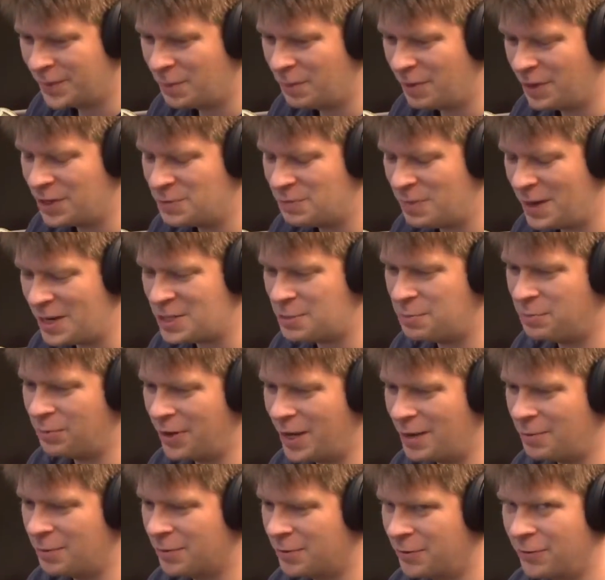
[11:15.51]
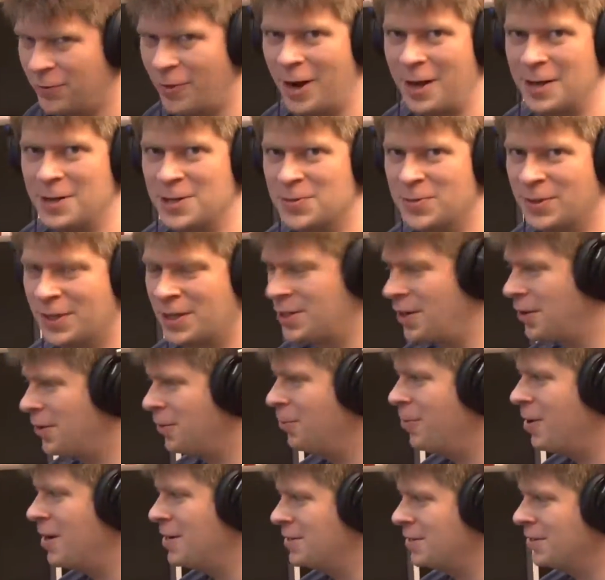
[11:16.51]
but it's best to play with friends because
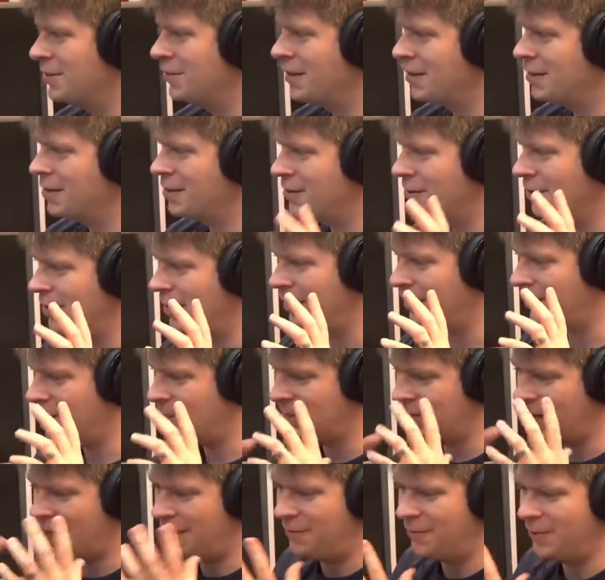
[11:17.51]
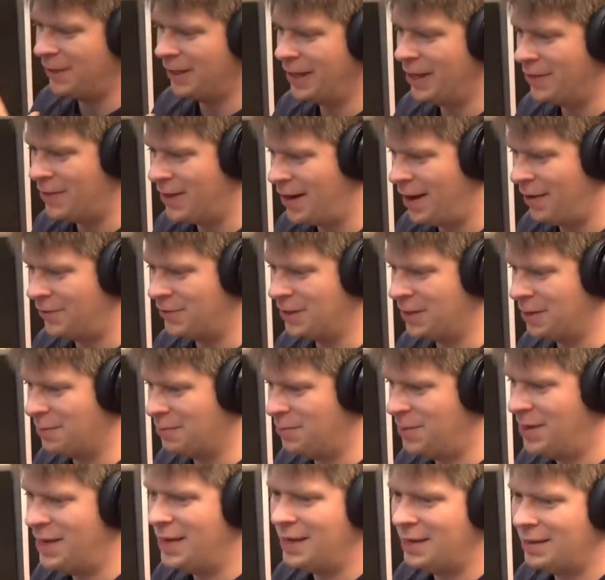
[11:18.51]
otherwise, you, that you at least I feel like I then have to
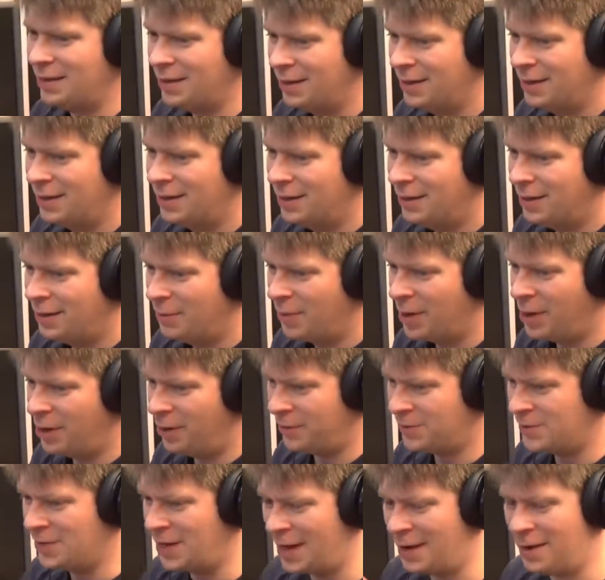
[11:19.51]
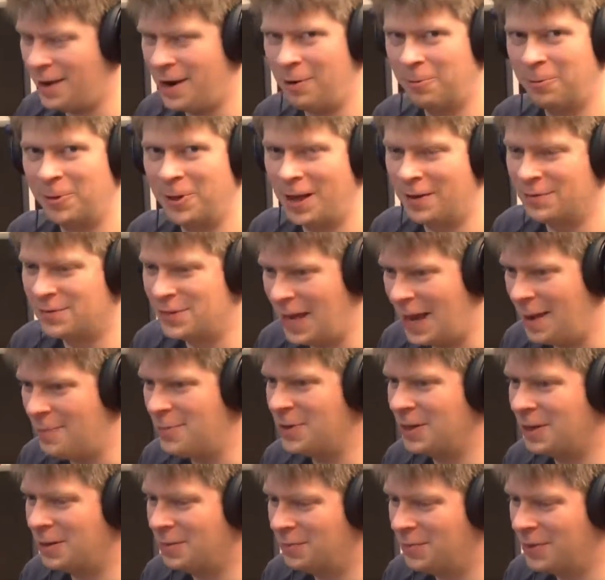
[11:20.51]
compete but I don't have yes. time. I don't really have
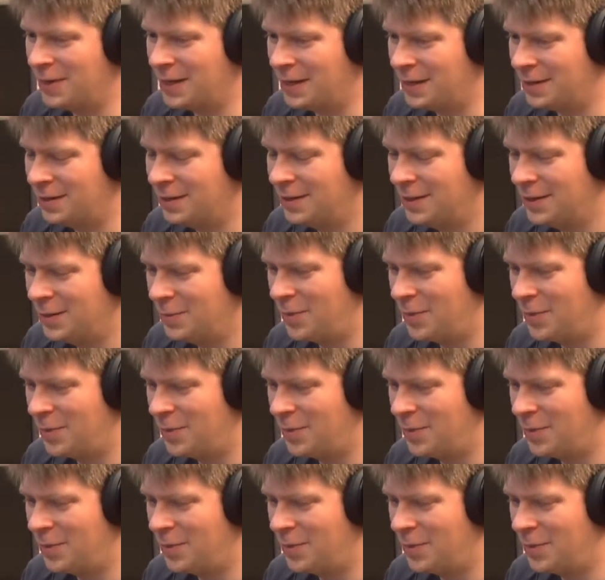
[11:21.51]
time to compete.